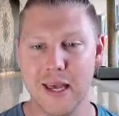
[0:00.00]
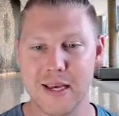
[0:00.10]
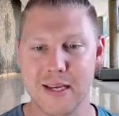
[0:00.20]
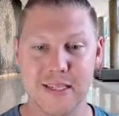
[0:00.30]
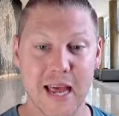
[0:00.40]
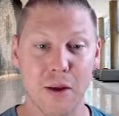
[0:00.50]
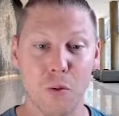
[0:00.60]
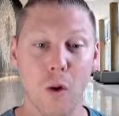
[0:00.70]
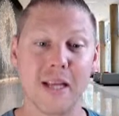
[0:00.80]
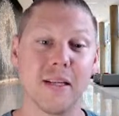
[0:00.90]
staying
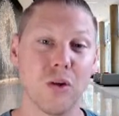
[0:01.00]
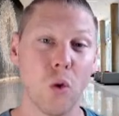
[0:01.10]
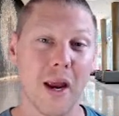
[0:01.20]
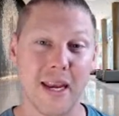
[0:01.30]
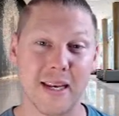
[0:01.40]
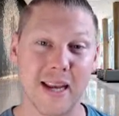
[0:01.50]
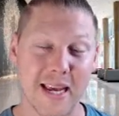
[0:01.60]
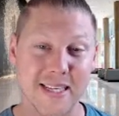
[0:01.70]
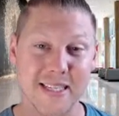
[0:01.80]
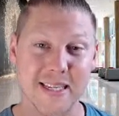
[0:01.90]
quite
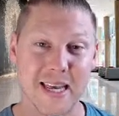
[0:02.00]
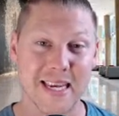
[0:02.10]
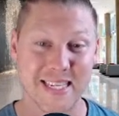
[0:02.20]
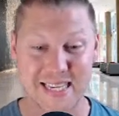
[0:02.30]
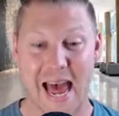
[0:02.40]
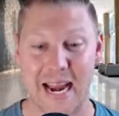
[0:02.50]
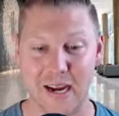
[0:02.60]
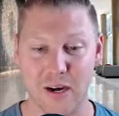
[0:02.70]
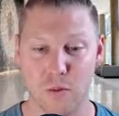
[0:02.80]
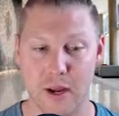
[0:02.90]
nicely static,
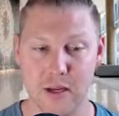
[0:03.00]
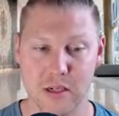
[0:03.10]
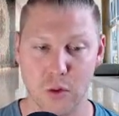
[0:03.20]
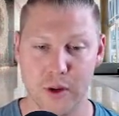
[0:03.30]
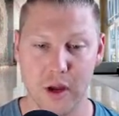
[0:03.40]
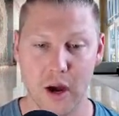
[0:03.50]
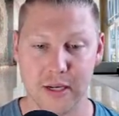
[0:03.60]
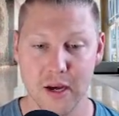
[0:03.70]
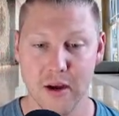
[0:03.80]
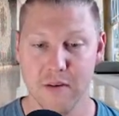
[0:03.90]
right? So we got
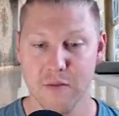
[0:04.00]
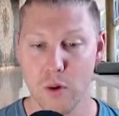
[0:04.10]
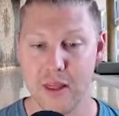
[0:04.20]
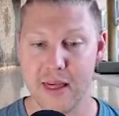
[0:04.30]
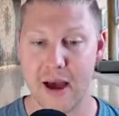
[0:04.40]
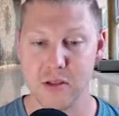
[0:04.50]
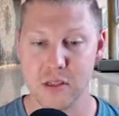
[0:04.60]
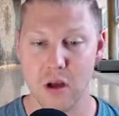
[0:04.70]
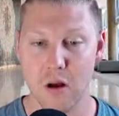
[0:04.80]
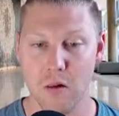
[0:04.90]

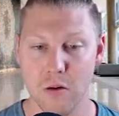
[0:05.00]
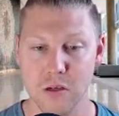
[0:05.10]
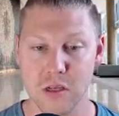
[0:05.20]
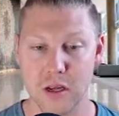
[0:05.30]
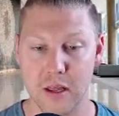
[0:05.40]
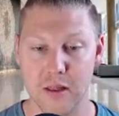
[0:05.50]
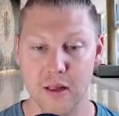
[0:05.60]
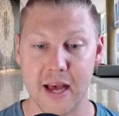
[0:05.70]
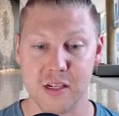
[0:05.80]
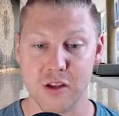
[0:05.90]
$40,000 in the
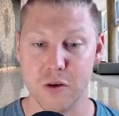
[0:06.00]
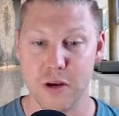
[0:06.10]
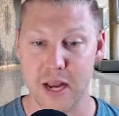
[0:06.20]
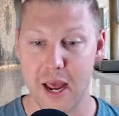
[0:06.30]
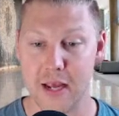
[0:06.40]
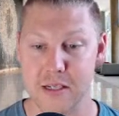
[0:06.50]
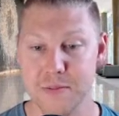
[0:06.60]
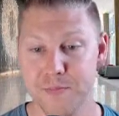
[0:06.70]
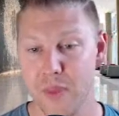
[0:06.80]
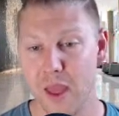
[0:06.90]
last 30 days,
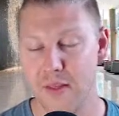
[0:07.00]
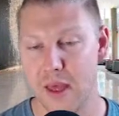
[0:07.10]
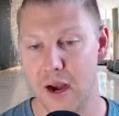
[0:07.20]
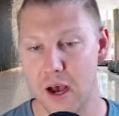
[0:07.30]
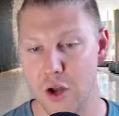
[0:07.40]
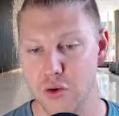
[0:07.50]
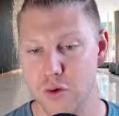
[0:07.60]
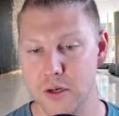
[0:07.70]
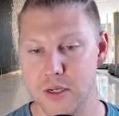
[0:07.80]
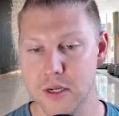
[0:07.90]
and then
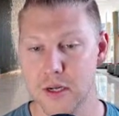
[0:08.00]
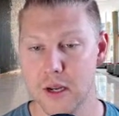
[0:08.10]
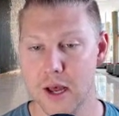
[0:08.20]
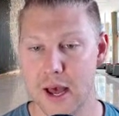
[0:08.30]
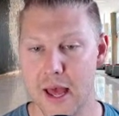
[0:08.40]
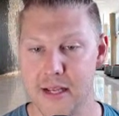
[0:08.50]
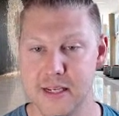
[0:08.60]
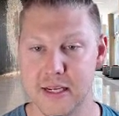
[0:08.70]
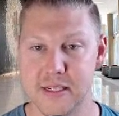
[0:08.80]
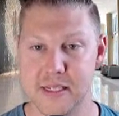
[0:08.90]

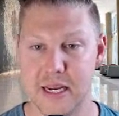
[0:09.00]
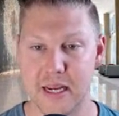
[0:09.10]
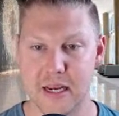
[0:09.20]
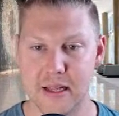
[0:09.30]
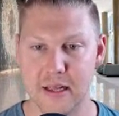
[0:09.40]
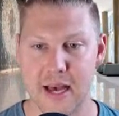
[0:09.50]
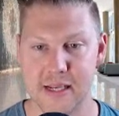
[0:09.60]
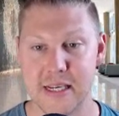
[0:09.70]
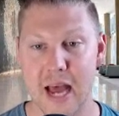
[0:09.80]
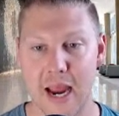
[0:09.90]
116 in the last
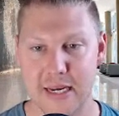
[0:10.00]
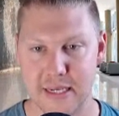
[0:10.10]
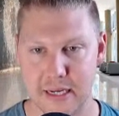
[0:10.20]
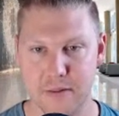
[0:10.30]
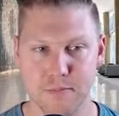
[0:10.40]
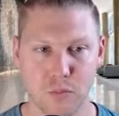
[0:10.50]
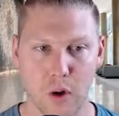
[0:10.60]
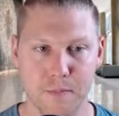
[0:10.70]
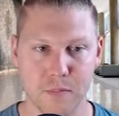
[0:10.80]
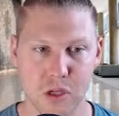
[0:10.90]
90,
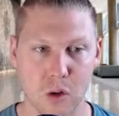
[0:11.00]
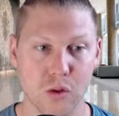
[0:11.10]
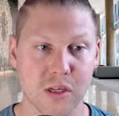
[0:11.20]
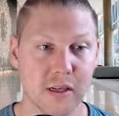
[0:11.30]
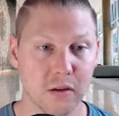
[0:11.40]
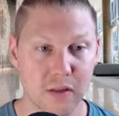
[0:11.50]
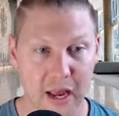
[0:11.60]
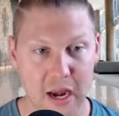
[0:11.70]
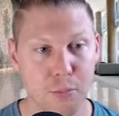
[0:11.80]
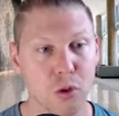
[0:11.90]
right? So still that
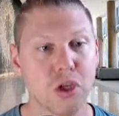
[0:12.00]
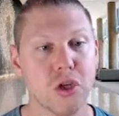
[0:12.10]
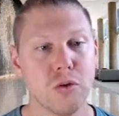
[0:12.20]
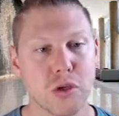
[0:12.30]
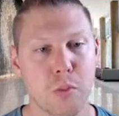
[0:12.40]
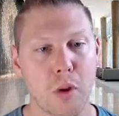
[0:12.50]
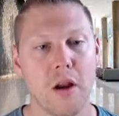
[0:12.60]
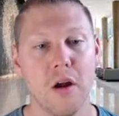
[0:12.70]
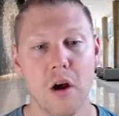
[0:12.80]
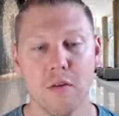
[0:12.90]
number 2
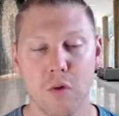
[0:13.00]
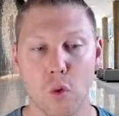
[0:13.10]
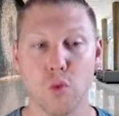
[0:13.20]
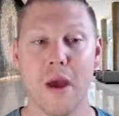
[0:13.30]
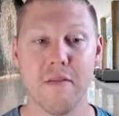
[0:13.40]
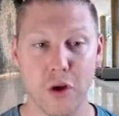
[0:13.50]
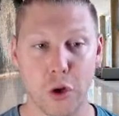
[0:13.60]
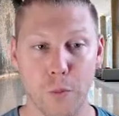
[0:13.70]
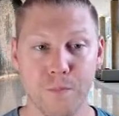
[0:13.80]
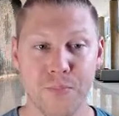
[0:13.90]
spot for revenue,